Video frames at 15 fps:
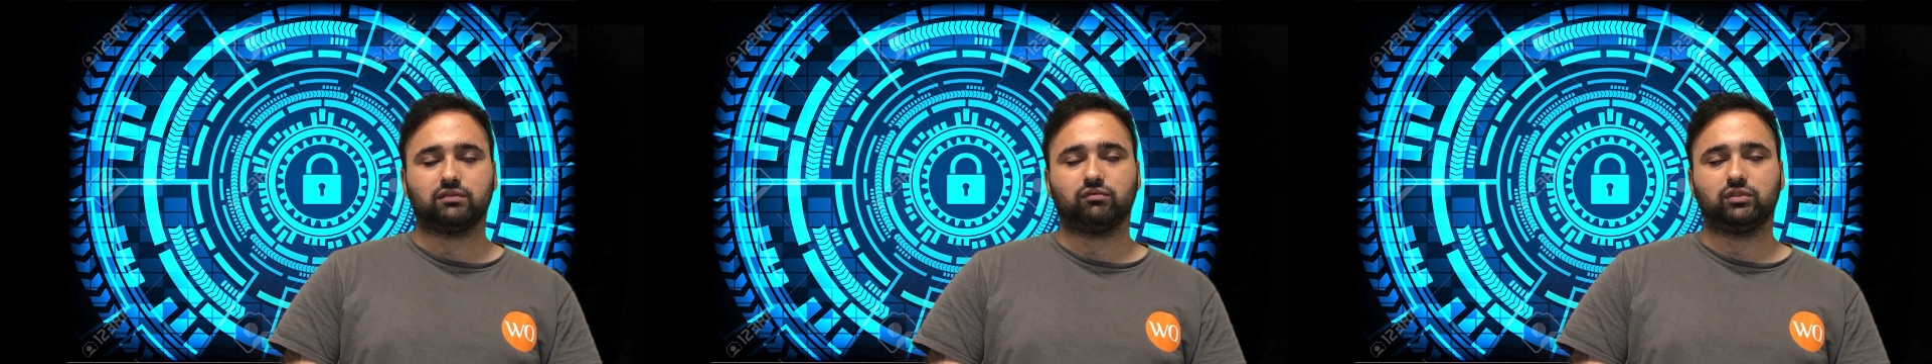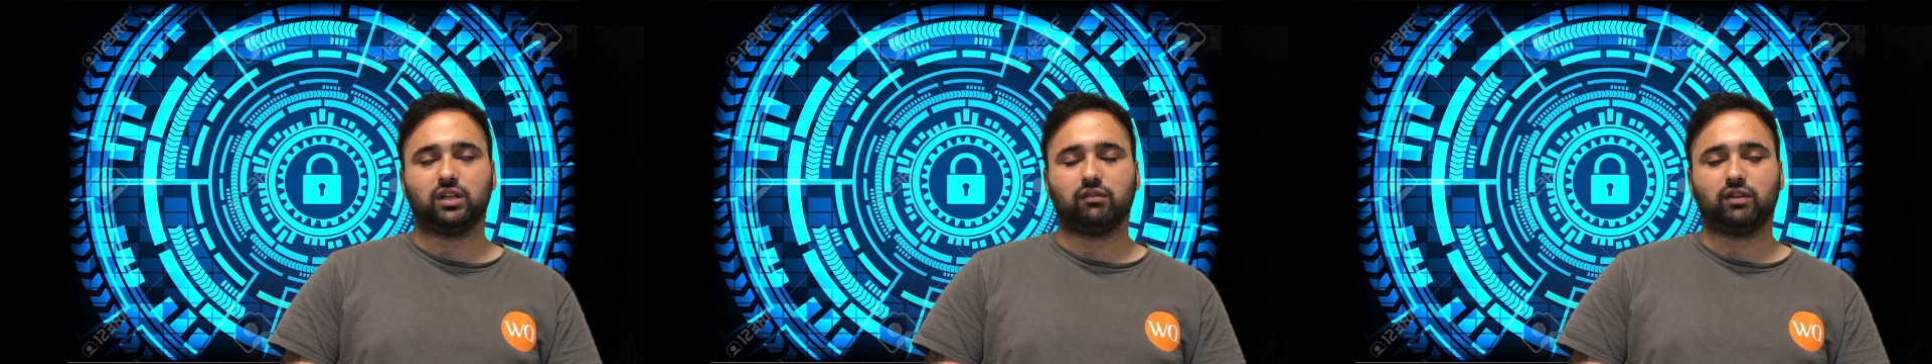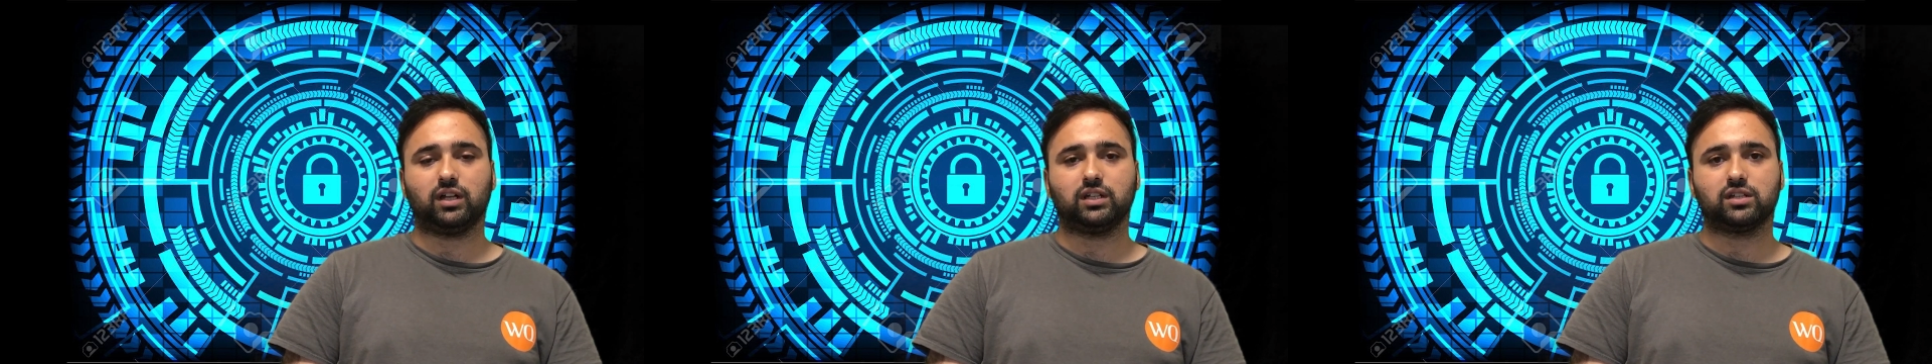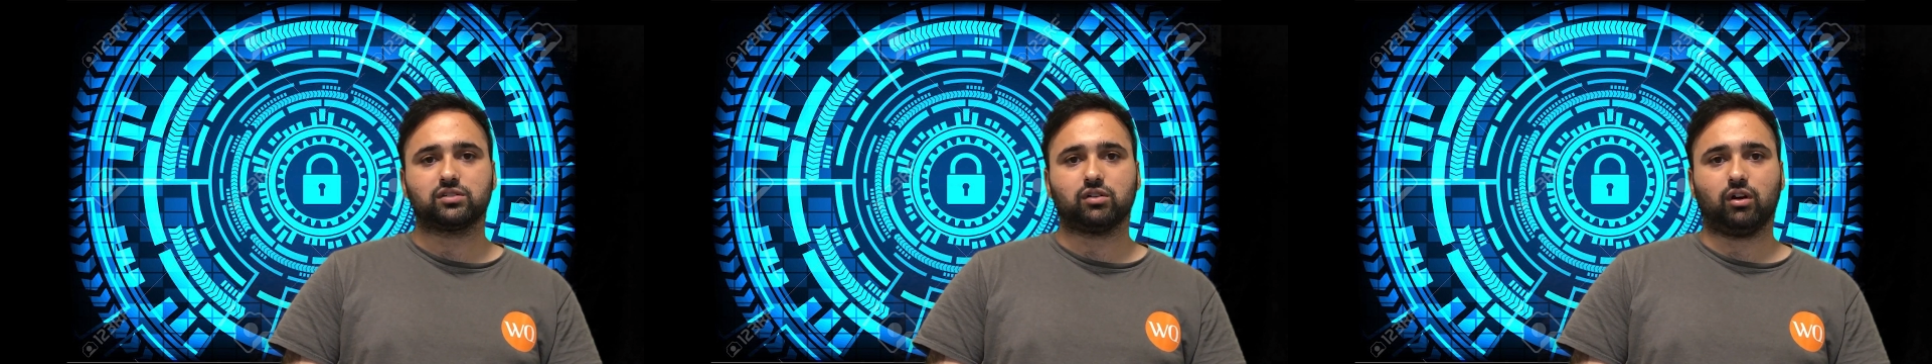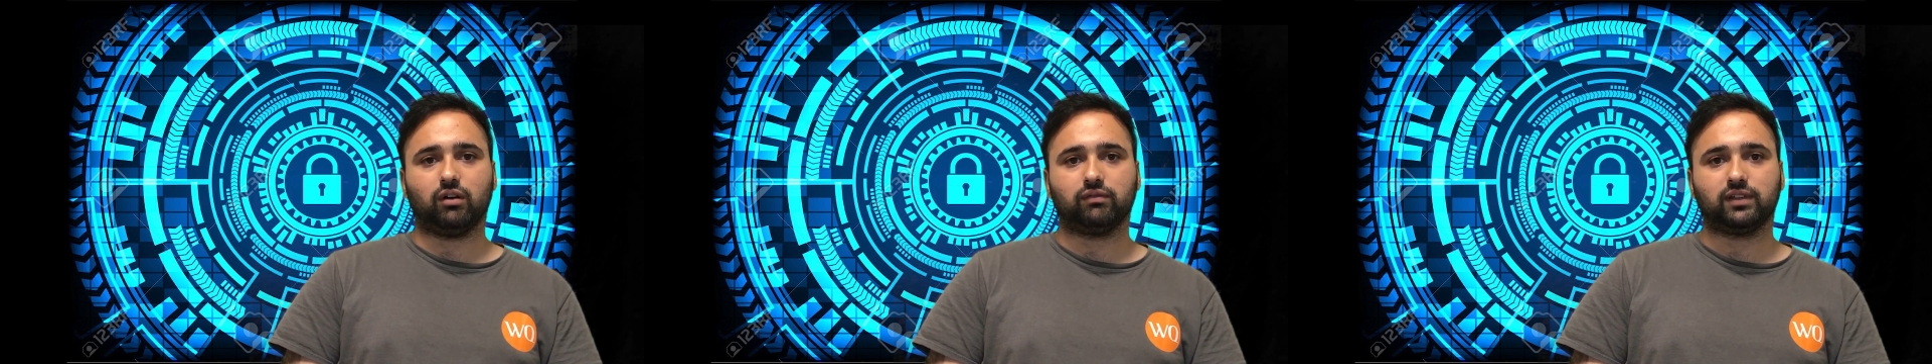The one is
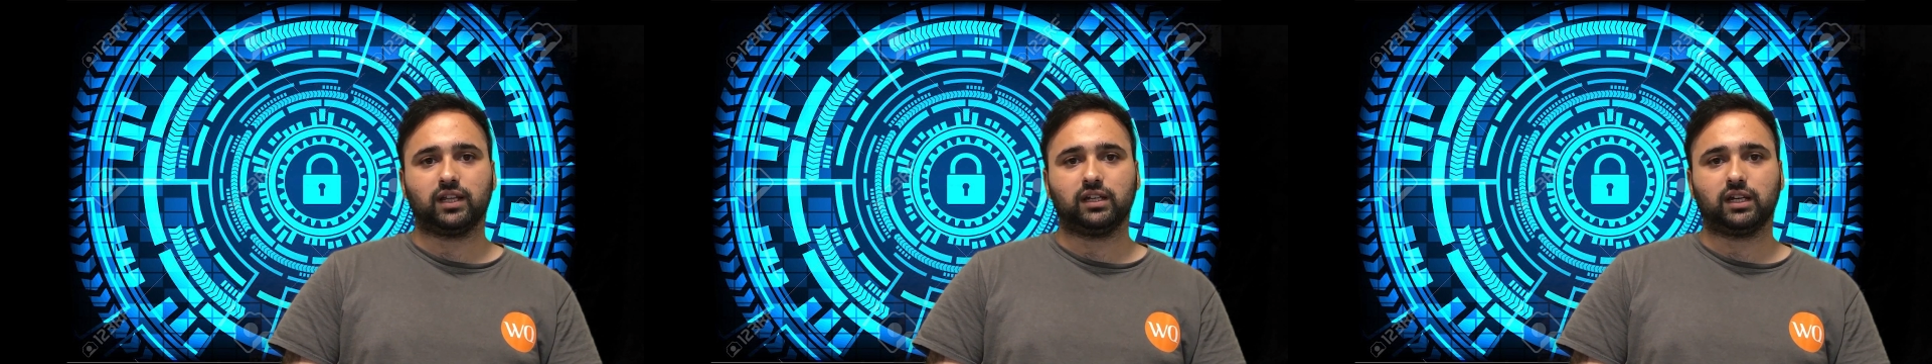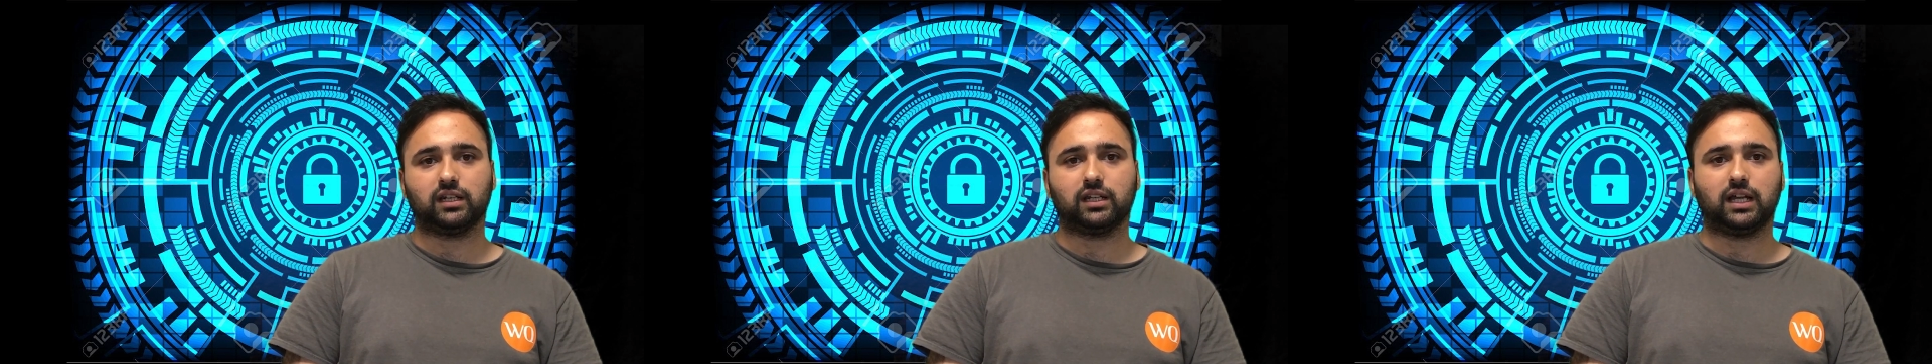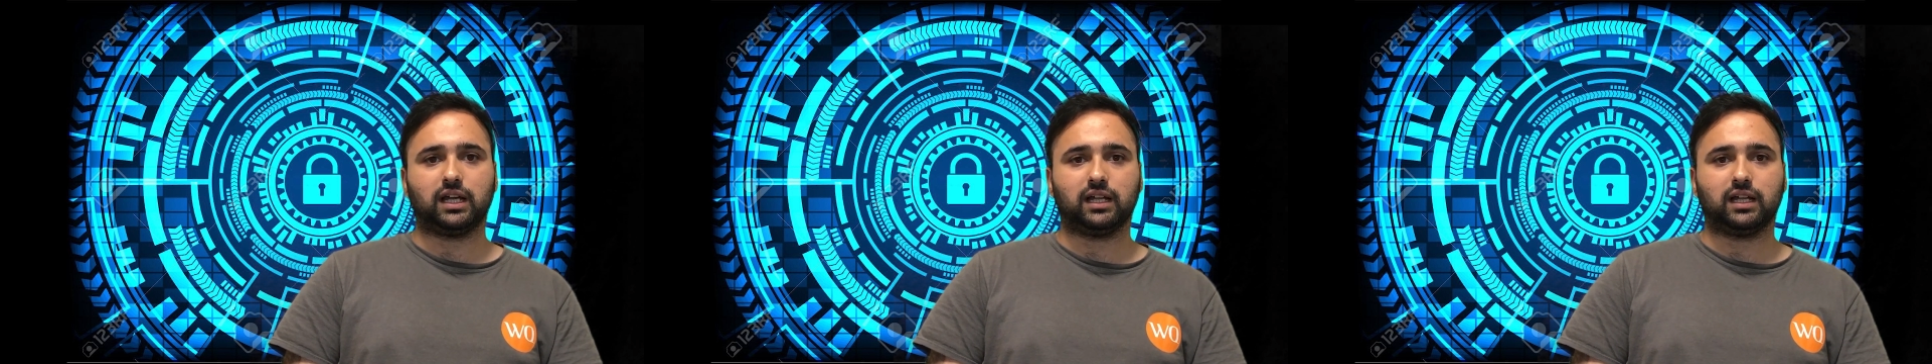offline and the